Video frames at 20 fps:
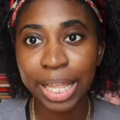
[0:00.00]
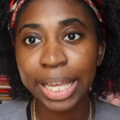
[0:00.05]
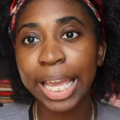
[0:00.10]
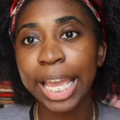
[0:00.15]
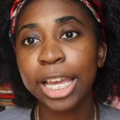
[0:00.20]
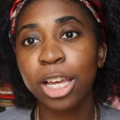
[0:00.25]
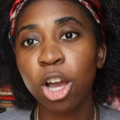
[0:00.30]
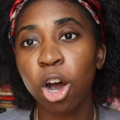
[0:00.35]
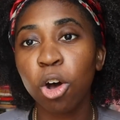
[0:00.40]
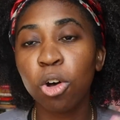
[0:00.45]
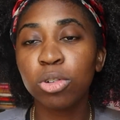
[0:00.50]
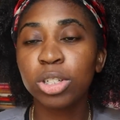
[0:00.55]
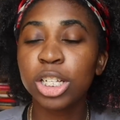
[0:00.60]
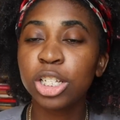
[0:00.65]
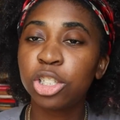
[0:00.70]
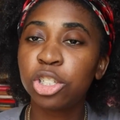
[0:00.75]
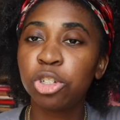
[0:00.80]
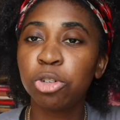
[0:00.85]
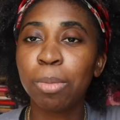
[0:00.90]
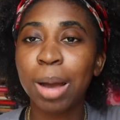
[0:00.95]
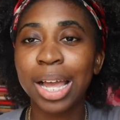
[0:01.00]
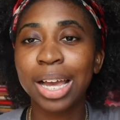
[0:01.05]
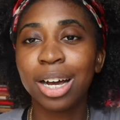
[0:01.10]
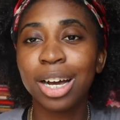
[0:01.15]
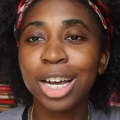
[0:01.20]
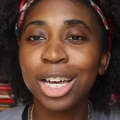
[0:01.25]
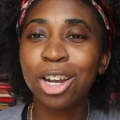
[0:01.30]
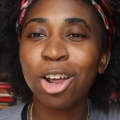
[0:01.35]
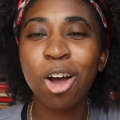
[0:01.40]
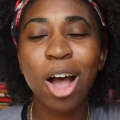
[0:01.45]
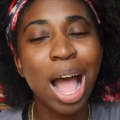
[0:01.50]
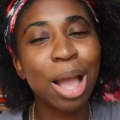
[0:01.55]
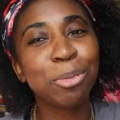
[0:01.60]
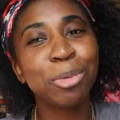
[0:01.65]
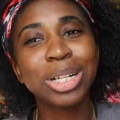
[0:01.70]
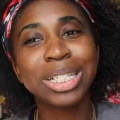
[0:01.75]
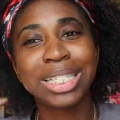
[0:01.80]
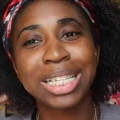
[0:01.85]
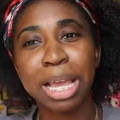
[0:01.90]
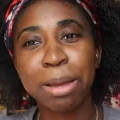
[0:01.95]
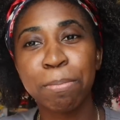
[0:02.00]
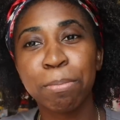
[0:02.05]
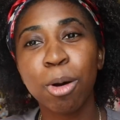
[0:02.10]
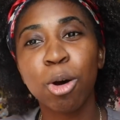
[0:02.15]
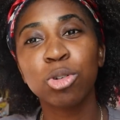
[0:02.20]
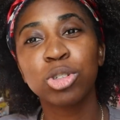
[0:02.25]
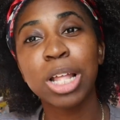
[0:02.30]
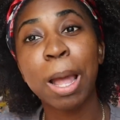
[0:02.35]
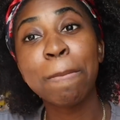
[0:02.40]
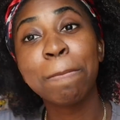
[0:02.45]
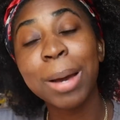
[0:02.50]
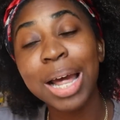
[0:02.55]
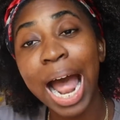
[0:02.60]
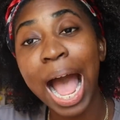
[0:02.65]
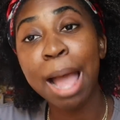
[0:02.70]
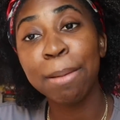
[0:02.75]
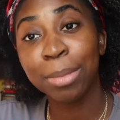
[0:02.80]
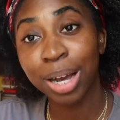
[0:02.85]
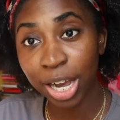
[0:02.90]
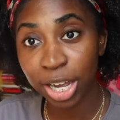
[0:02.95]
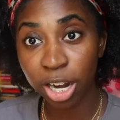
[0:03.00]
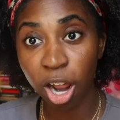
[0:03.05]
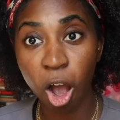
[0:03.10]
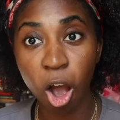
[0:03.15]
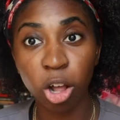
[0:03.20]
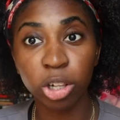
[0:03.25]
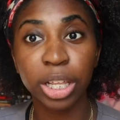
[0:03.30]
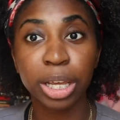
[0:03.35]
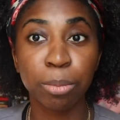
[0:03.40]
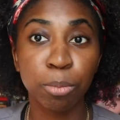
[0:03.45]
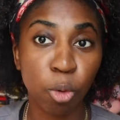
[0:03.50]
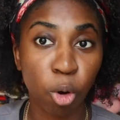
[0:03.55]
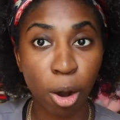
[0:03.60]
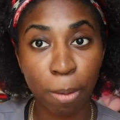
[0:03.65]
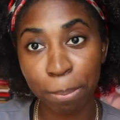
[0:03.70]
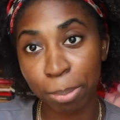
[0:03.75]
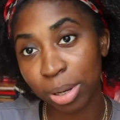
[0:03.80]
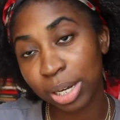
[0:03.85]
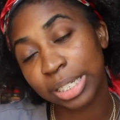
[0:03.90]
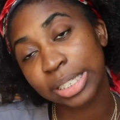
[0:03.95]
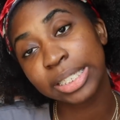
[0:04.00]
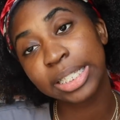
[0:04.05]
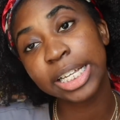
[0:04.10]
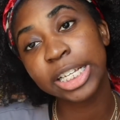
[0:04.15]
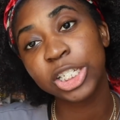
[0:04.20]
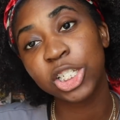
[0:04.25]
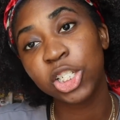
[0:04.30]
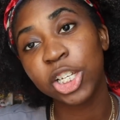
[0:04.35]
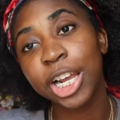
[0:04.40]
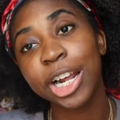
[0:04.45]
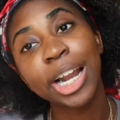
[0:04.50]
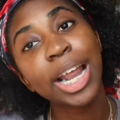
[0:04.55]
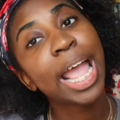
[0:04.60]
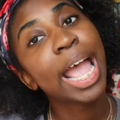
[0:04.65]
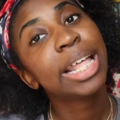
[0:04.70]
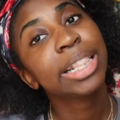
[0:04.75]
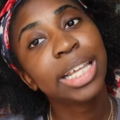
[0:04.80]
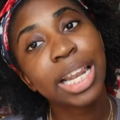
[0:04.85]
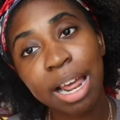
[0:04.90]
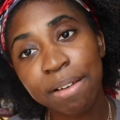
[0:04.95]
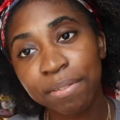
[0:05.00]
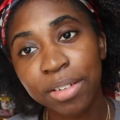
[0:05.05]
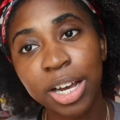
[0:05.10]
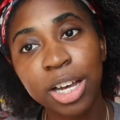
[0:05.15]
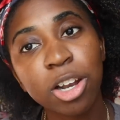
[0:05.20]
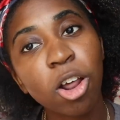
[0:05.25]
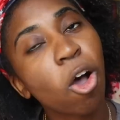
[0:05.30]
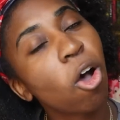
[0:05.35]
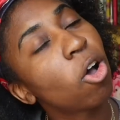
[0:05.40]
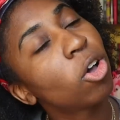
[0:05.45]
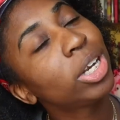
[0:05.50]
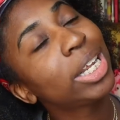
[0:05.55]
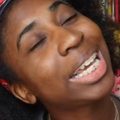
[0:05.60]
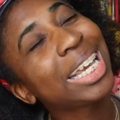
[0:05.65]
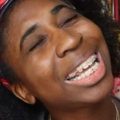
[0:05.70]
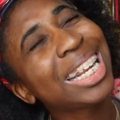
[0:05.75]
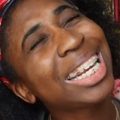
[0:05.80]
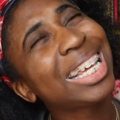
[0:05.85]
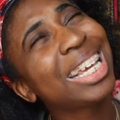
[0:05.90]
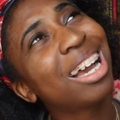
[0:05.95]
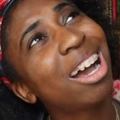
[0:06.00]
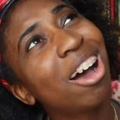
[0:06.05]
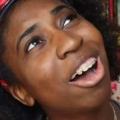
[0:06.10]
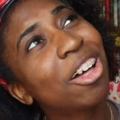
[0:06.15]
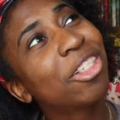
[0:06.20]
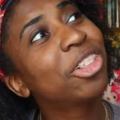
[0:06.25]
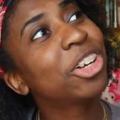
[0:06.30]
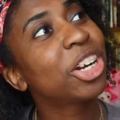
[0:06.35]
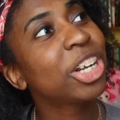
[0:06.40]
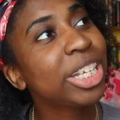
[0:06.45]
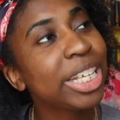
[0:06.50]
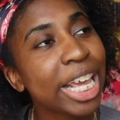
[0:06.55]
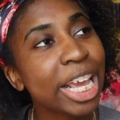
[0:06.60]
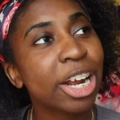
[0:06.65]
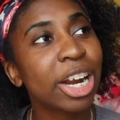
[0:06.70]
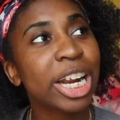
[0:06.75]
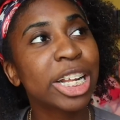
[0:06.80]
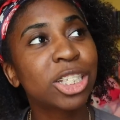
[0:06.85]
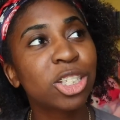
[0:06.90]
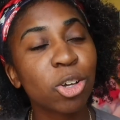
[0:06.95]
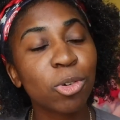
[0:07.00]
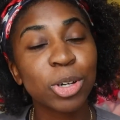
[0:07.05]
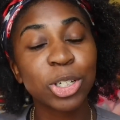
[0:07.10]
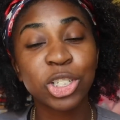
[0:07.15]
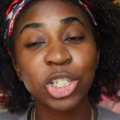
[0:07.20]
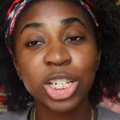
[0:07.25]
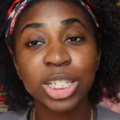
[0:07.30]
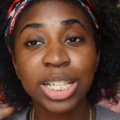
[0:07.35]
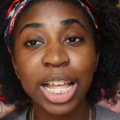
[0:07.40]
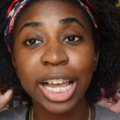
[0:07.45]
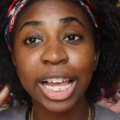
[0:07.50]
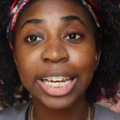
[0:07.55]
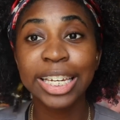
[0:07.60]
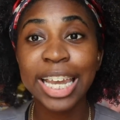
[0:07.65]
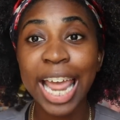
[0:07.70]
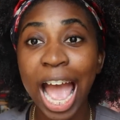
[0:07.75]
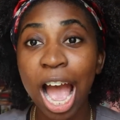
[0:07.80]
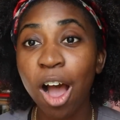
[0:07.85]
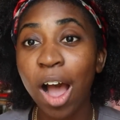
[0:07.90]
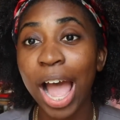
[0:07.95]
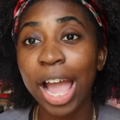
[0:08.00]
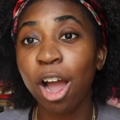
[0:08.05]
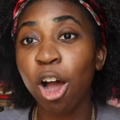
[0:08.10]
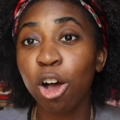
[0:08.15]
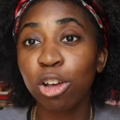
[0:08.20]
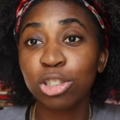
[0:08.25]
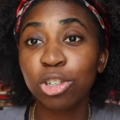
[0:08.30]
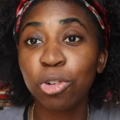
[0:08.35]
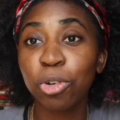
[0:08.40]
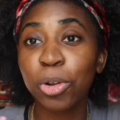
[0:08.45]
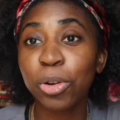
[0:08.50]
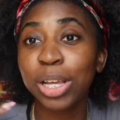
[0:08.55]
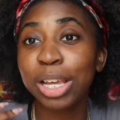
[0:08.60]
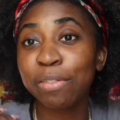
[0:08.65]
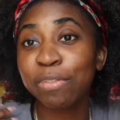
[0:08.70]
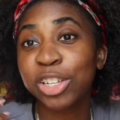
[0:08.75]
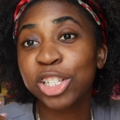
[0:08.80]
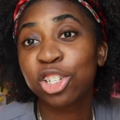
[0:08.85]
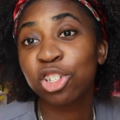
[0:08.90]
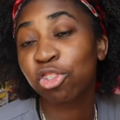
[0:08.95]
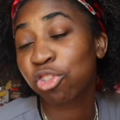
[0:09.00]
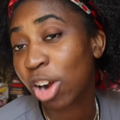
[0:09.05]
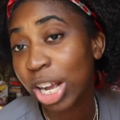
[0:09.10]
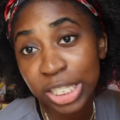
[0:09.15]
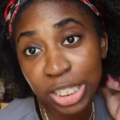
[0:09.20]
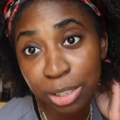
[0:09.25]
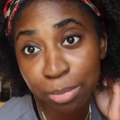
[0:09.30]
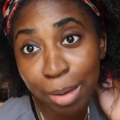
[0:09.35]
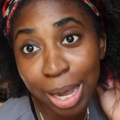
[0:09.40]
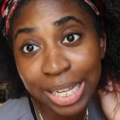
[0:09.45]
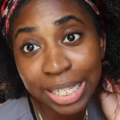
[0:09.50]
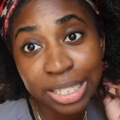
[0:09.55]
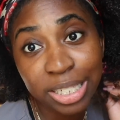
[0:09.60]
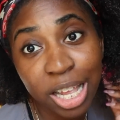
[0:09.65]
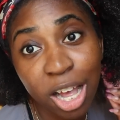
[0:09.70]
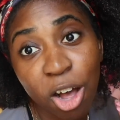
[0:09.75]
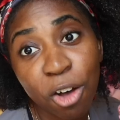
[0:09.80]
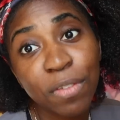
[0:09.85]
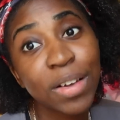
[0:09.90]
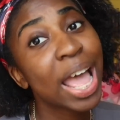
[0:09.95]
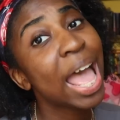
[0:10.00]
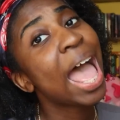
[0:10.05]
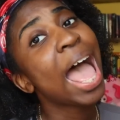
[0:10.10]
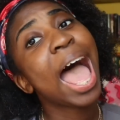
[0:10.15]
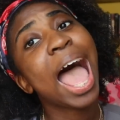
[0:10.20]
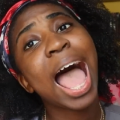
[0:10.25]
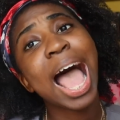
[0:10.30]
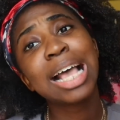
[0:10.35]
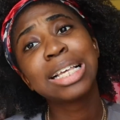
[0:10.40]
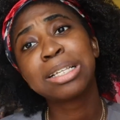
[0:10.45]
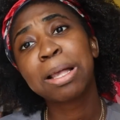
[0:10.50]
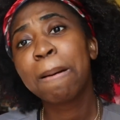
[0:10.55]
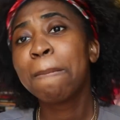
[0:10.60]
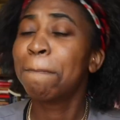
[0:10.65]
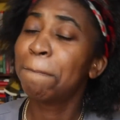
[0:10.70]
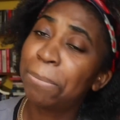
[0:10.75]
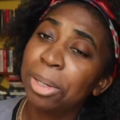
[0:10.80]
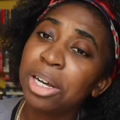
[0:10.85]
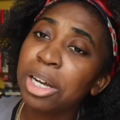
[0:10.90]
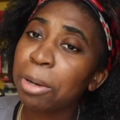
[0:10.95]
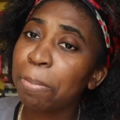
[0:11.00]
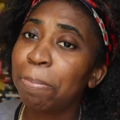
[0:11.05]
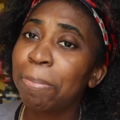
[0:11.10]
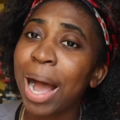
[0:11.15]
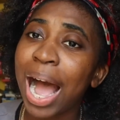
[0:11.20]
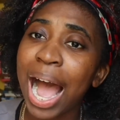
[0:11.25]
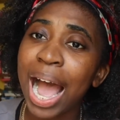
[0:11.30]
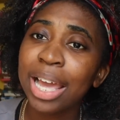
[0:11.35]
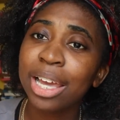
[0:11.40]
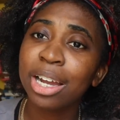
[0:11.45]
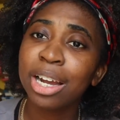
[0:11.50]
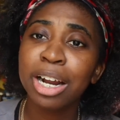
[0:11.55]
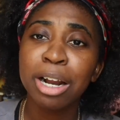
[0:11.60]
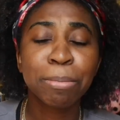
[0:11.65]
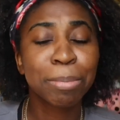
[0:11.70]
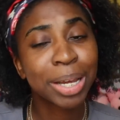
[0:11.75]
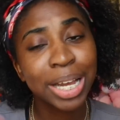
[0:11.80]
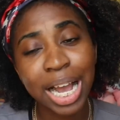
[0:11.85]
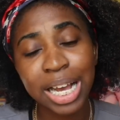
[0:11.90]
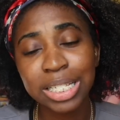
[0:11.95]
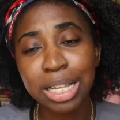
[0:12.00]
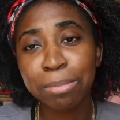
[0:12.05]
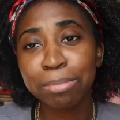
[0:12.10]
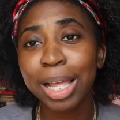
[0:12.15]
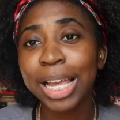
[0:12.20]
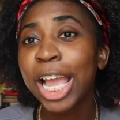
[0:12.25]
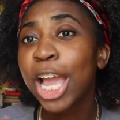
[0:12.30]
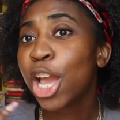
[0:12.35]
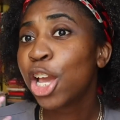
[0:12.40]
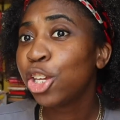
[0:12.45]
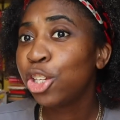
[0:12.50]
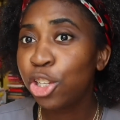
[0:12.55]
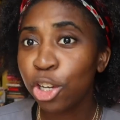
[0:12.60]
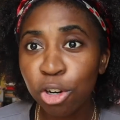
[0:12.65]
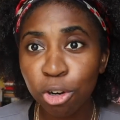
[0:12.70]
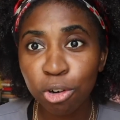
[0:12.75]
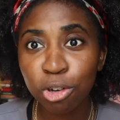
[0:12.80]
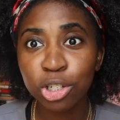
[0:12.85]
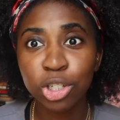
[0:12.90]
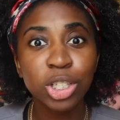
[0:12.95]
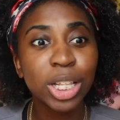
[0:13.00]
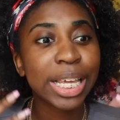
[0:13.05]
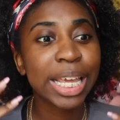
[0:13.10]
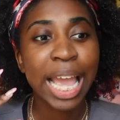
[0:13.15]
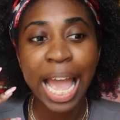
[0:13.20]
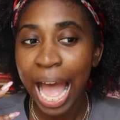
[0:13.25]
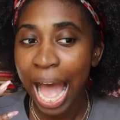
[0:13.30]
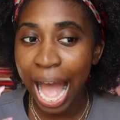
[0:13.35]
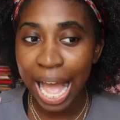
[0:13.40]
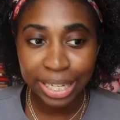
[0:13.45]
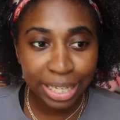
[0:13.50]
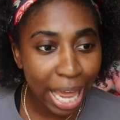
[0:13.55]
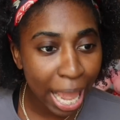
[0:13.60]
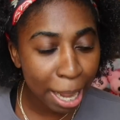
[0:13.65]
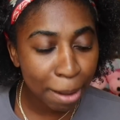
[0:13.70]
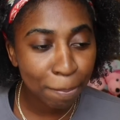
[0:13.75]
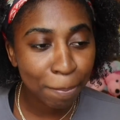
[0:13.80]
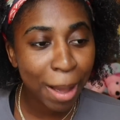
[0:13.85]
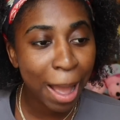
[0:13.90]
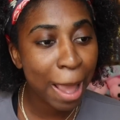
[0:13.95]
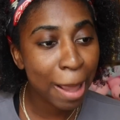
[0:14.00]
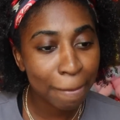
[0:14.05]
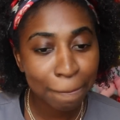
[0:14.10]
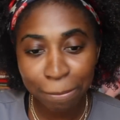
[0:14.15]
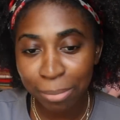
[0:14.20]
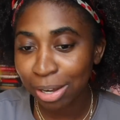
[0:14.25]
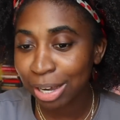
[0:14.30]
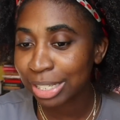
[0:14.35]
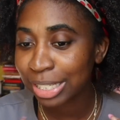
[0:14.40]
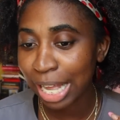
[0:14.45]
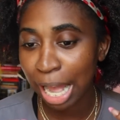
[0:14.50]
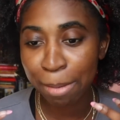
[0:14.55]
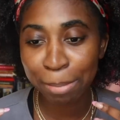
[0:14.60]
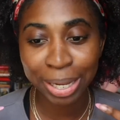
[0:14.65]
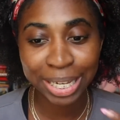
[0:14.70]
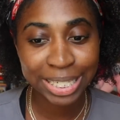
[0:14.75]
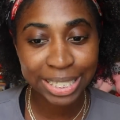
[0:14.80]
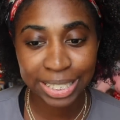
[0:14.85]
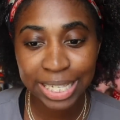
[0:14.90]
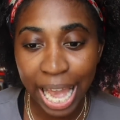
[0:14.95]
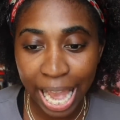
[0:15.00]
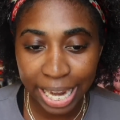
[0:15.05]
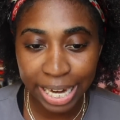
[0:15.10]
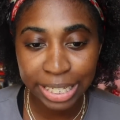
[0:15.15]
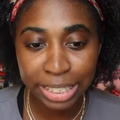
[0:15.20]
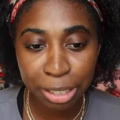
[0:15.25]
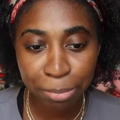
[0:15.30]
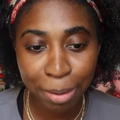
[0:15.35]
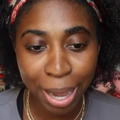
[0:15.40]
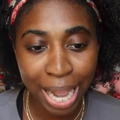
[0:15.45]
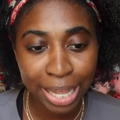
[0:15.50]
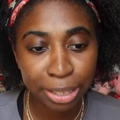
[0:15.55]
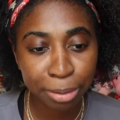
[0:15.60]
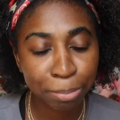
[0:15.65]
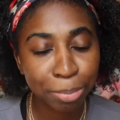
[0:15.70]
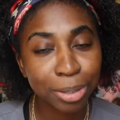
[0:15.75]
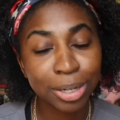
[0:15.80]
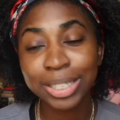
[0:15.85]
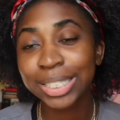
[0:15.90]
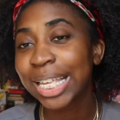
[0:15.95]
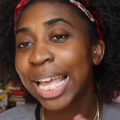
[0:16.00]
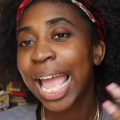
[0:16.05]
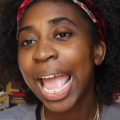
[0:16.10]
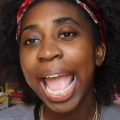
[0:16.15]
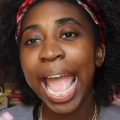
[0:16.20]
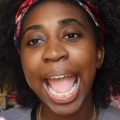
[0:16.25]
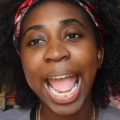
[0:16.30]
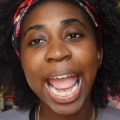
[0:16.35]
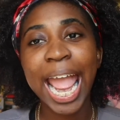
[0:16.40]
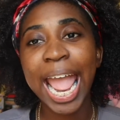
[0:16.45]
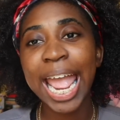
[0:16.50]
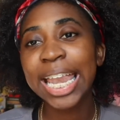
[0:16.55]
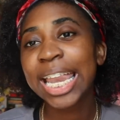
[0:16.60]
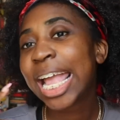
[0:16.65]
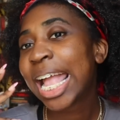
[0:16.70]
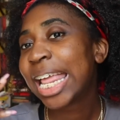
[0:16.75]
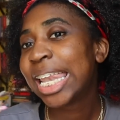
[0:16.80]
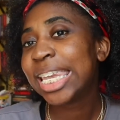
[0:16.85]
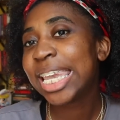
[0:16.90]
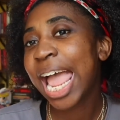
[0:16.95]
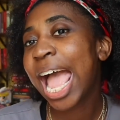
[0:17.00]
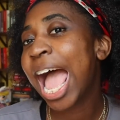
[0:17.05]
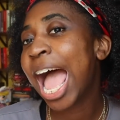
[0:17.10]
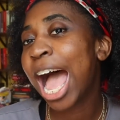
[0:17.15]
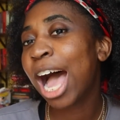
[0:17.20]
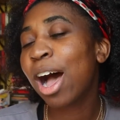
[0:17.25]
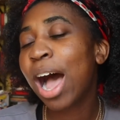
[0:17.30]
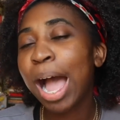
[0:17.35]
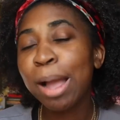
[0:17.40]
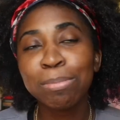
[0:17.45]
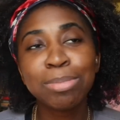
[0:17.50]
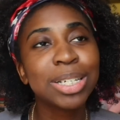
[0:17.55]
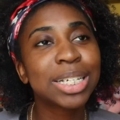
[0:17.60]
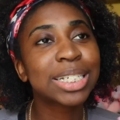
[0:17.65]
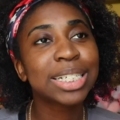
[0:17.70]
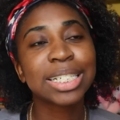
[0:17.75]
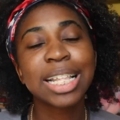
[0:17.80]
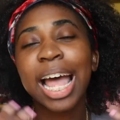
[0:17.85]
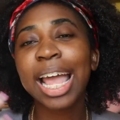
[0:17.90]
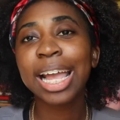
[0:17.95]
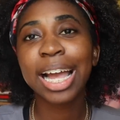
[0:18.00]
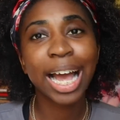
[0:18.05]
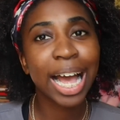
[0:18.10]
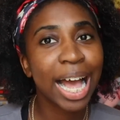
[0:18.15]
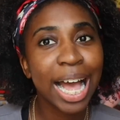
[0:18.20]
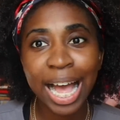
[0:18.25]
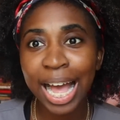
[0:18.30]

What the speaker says: Like, it goes into my unhaul. I wouldn't say most time, but I'm unhauling more books this year than I've unhauled any other year. And so it's just like, now I also don't even trust myself as a book buyer, because I'm like, usually I like buying books, I'm excited to buy the books, and now I'm just like,